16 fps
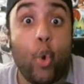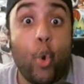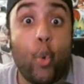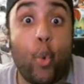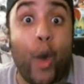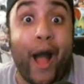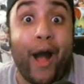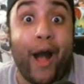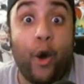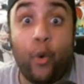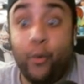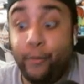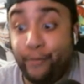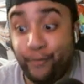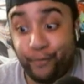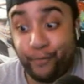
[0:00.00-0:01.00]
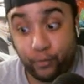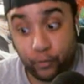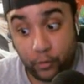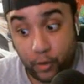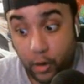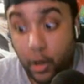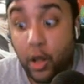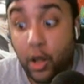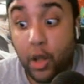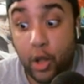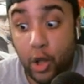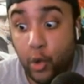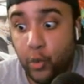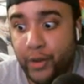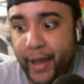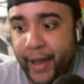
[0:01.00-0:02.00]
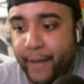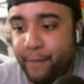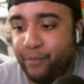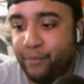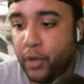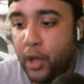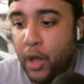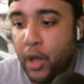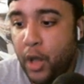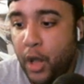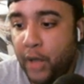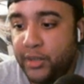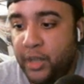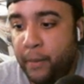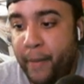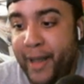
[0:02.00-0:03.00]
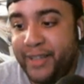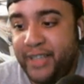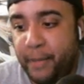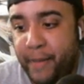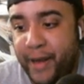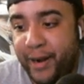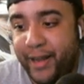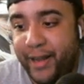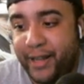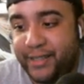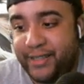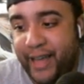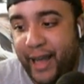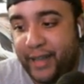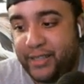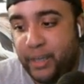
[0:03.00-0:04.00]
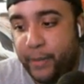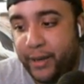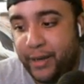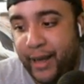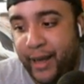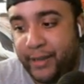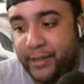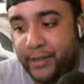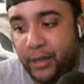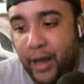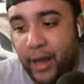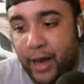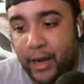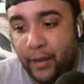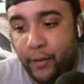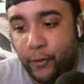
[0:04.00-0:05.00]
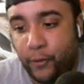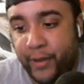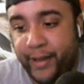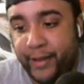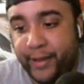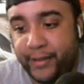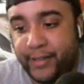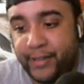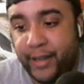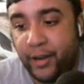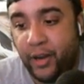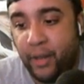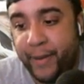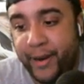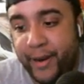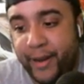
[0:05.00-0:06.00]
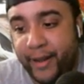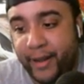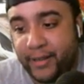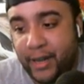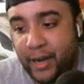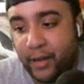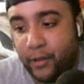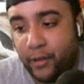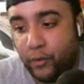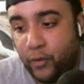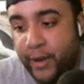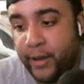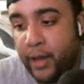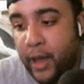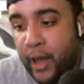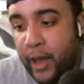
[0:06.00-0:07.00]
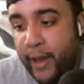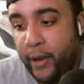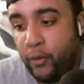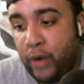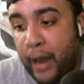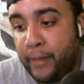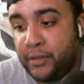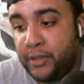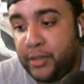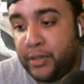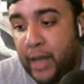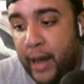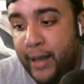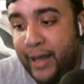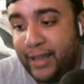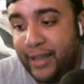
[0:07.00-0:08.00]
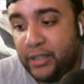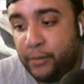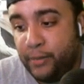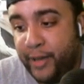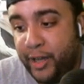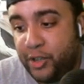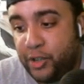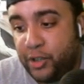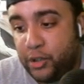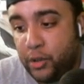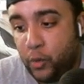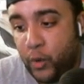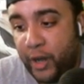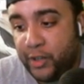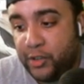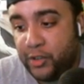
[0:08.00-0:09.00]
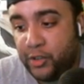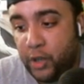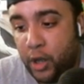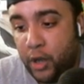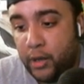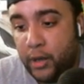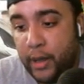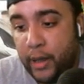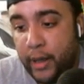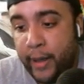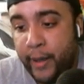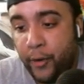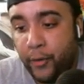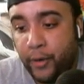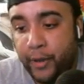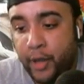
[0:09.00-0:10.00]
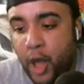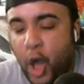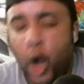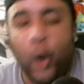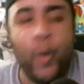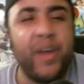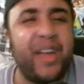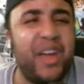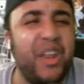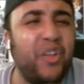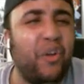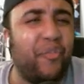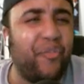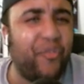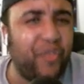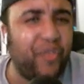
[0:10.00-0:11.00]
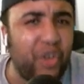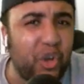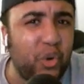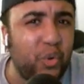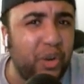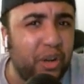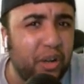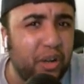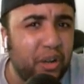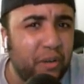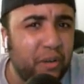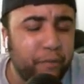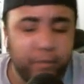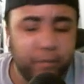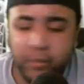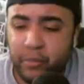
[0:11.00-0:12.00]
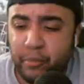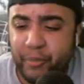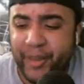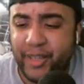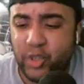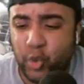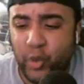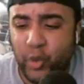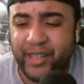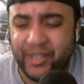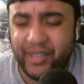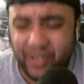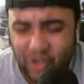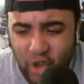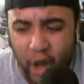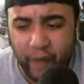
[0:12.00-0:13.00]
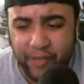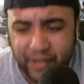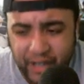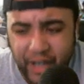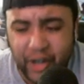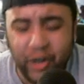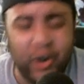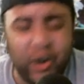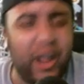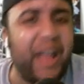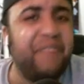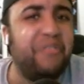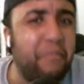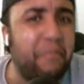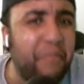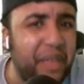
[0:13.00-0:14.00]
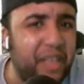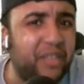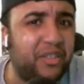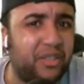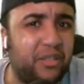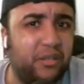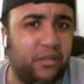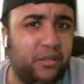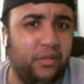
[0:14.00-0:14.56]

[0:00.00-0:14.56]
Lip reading: Wow. Okay. The Miz immediately attacks him and knocks Ziggler out of the ring. Ziggler immediately gets out of the ring and grabs his eye as Miz watches on angrily. Are we getting a feud between Dolph Ziggler and The Miz?